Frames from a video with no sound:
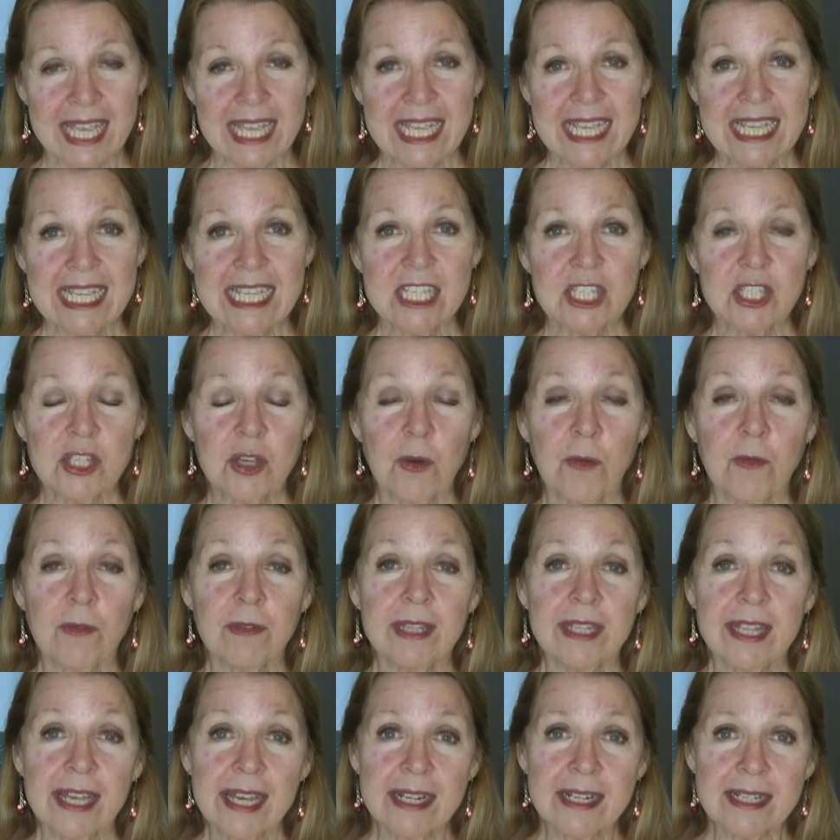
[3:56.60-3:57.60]
So
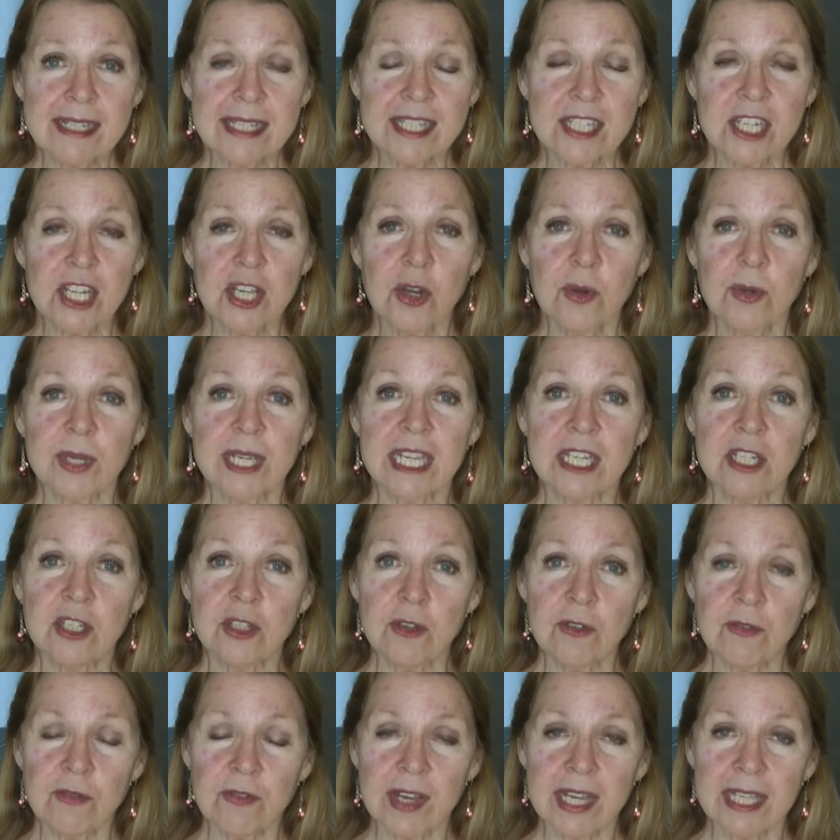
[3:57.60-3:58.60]
let us know can you
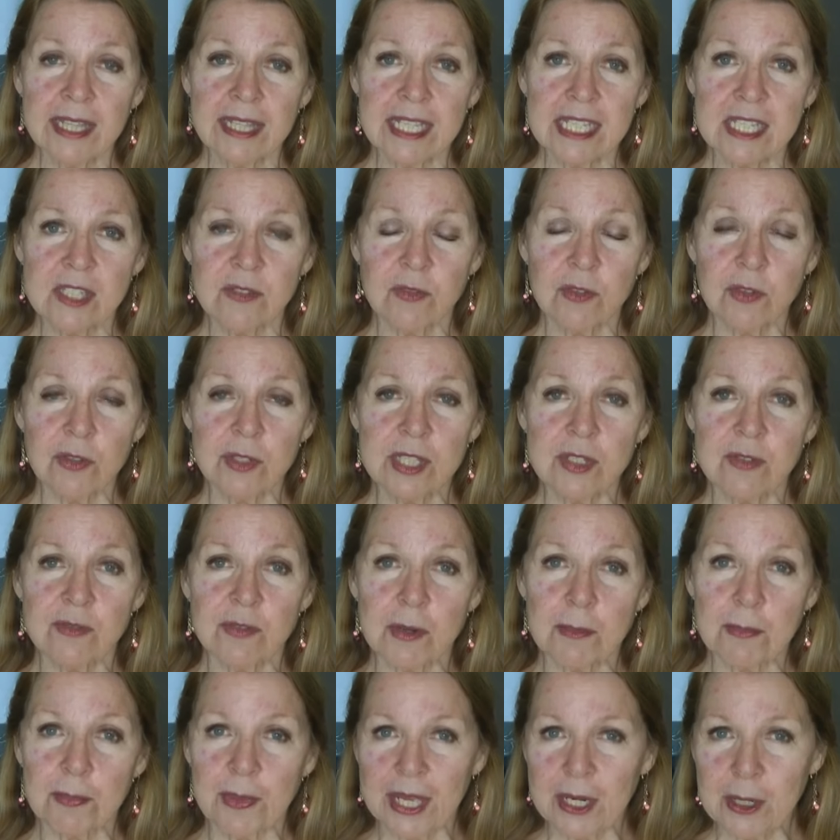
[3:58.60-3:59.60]
find these foods for a
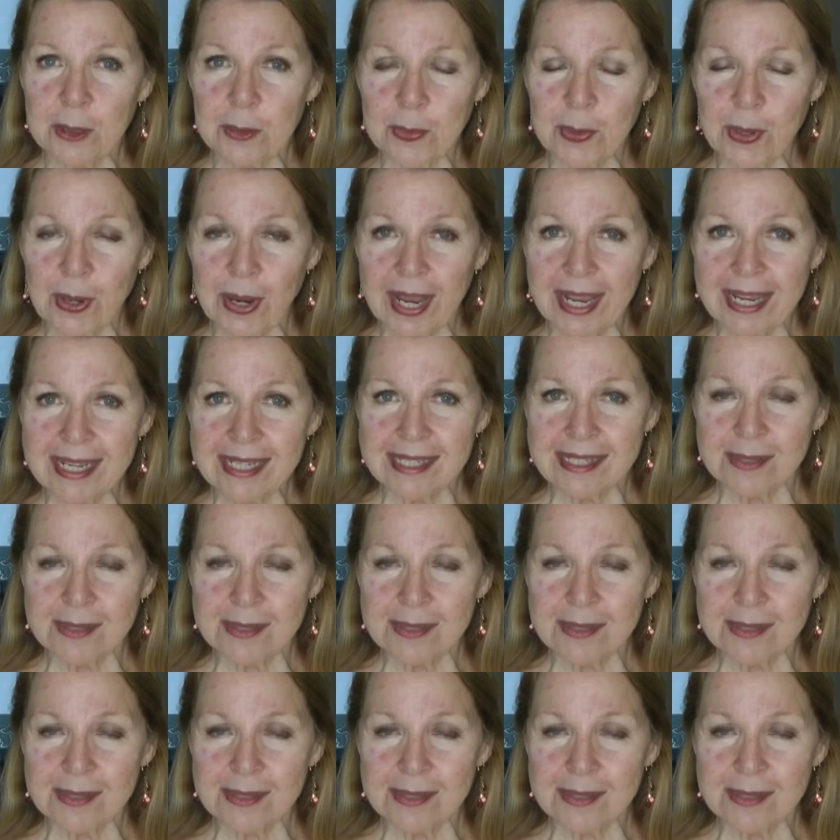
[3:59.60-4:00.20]
better price